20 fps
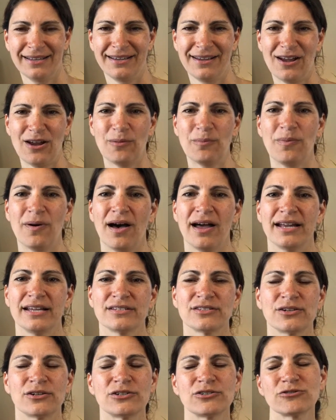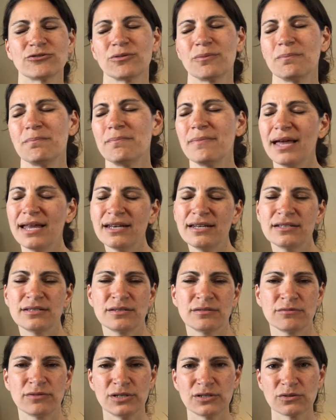our bodies are a
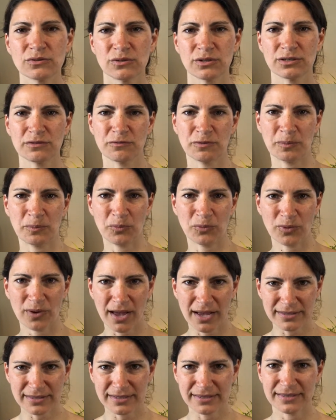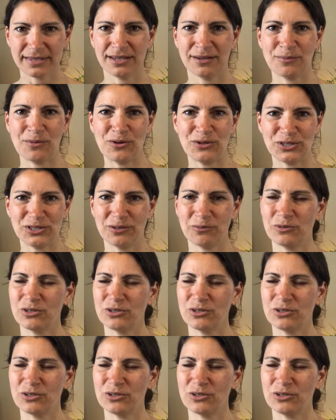tremendous resource for processing emotion.